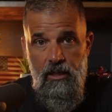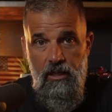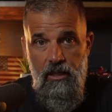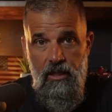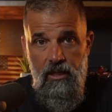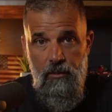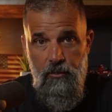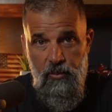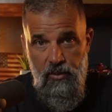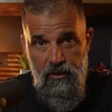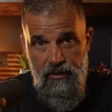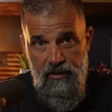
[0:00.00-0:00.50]

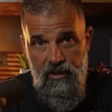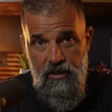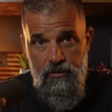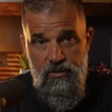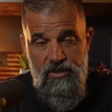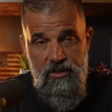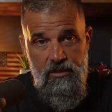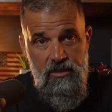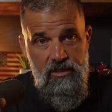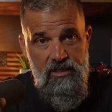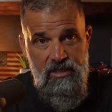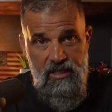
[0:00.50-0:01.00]
and put them
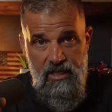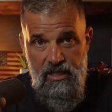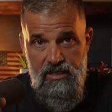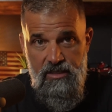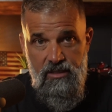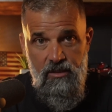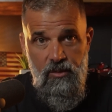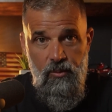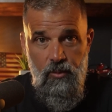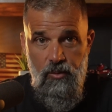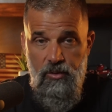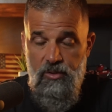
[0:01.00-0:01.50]
to the
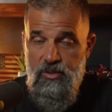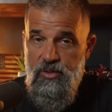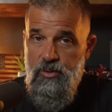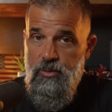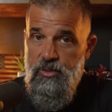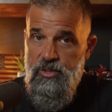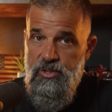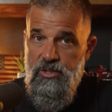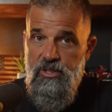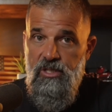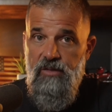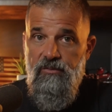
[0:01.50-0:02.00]
test in order to
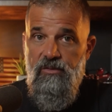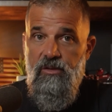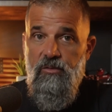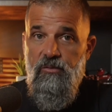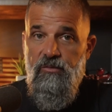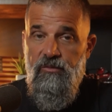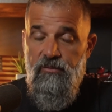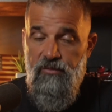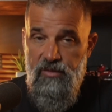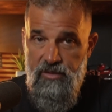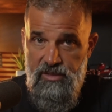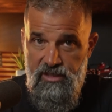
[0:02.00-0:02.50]
achieve the
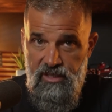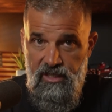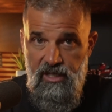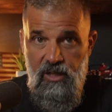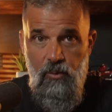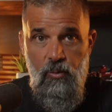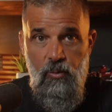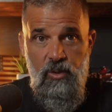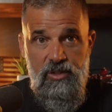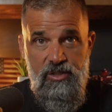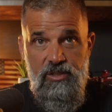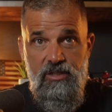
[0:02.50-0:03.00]

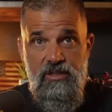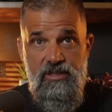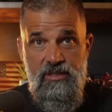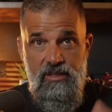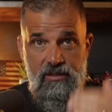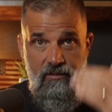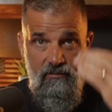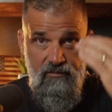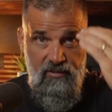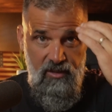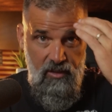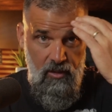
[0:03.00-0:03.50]
physique, which is,
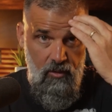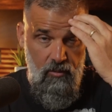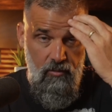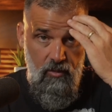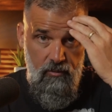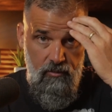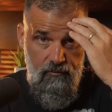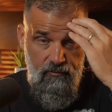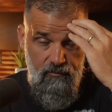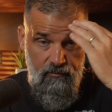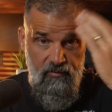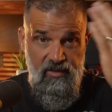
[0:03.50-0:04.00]

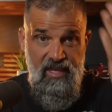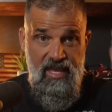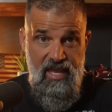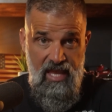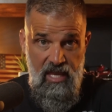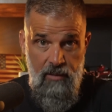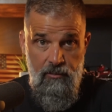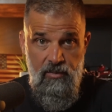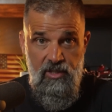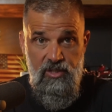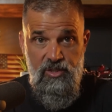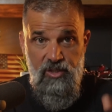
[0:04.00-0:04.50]
the
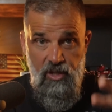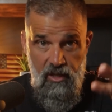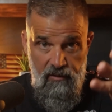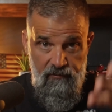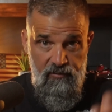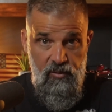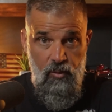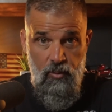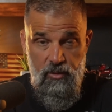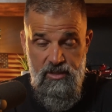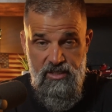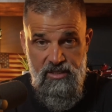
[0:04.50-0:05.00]
image of
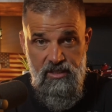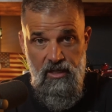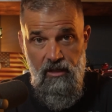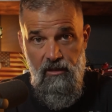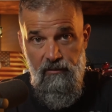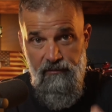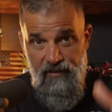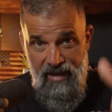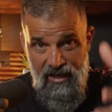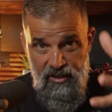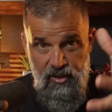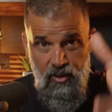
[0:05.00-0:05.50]

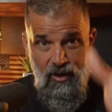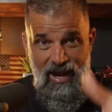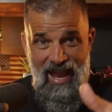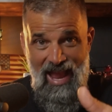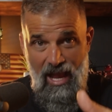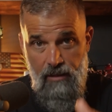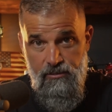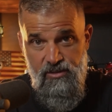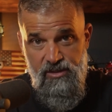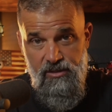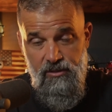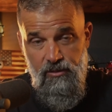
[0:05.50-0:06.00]
yourself at your
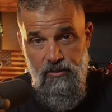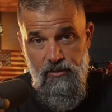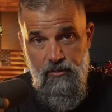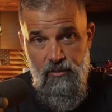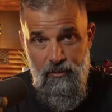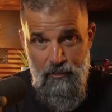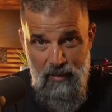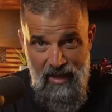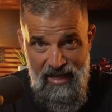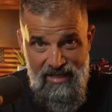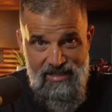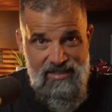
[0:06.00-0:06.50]

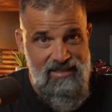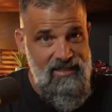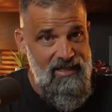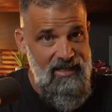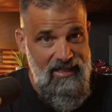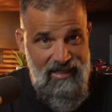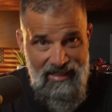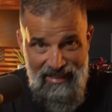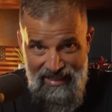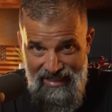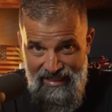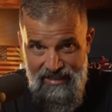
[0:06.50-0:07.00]
absolute best
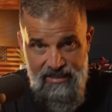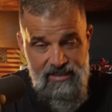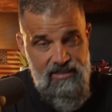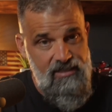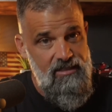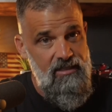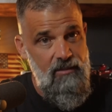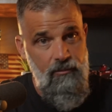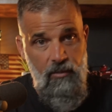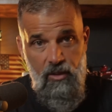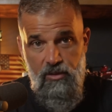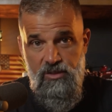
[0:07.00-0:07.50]
and leanest
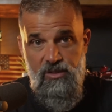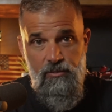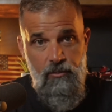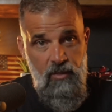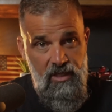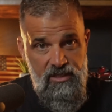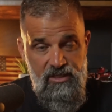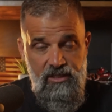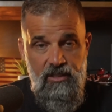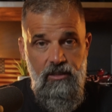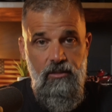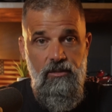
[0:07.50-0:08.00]
and most
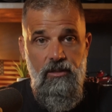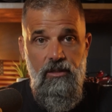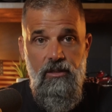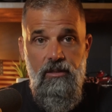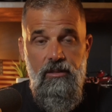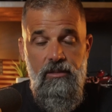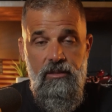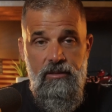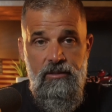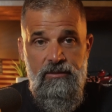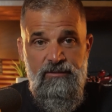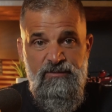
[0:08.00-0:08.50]
muscular,
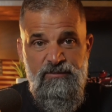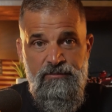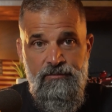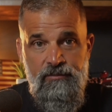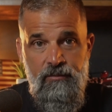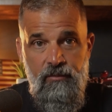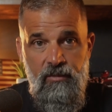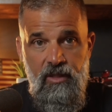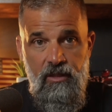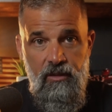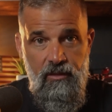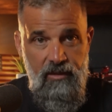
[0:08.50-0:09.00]

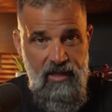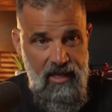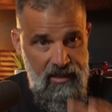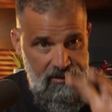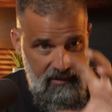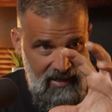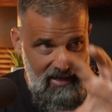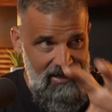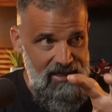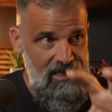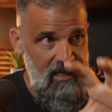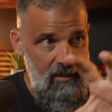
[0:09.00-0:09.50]

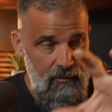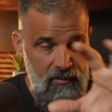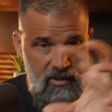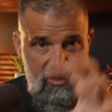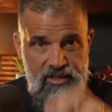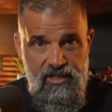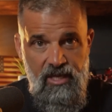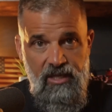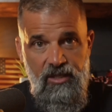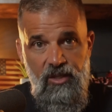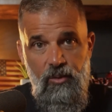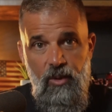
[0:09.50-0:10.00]
that image
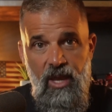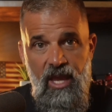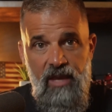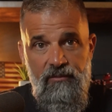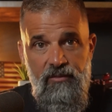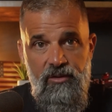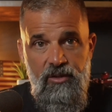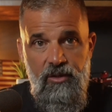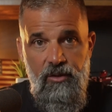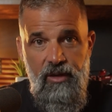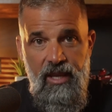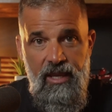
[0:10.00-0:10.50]
that you have
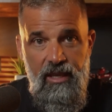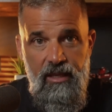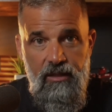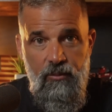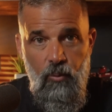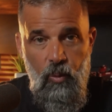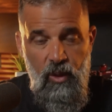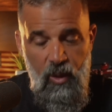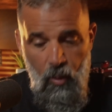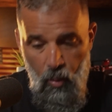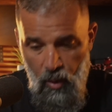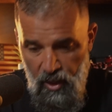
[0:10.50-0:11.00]
in your head.
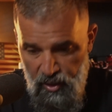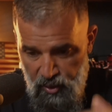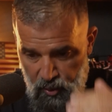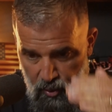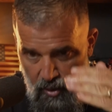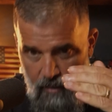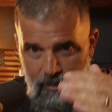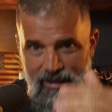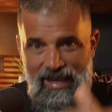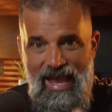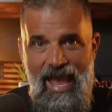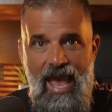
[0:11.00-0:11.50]
We want you
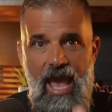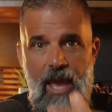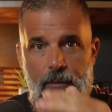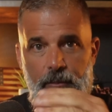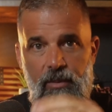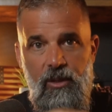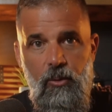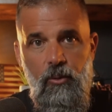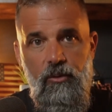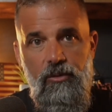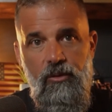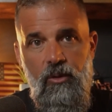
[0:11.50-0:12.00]
to be
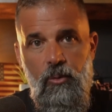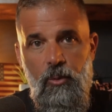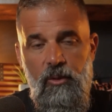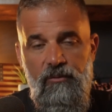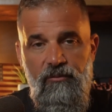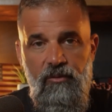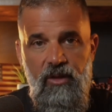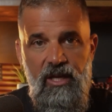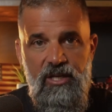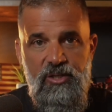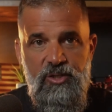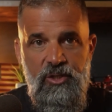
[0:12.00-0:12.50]
happy with your
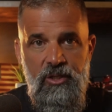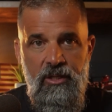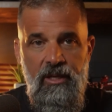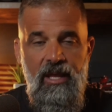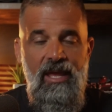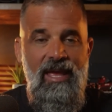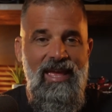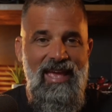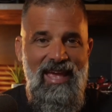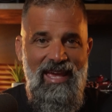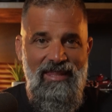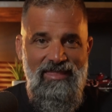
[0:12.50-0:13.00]
reflection
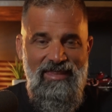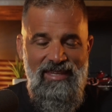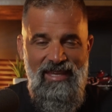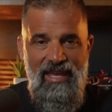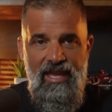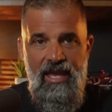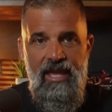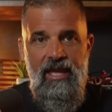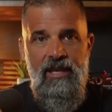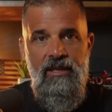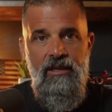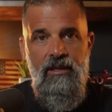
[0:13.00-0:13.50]
at the
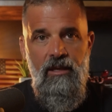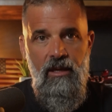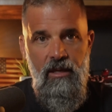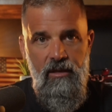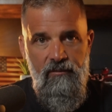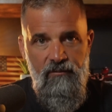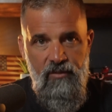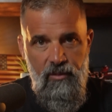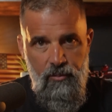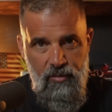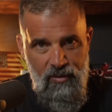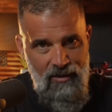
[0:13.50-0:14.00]
end
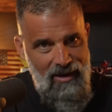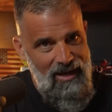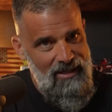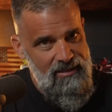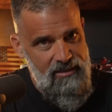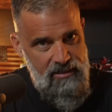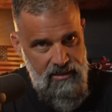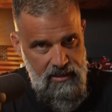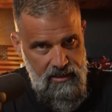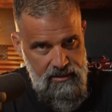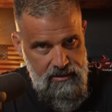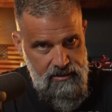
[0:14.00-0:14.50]
of the
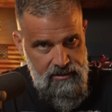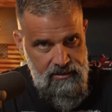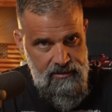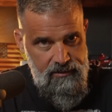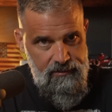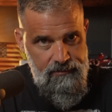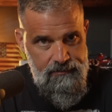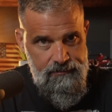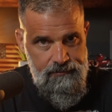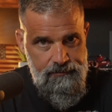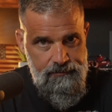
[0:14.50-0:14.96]
process.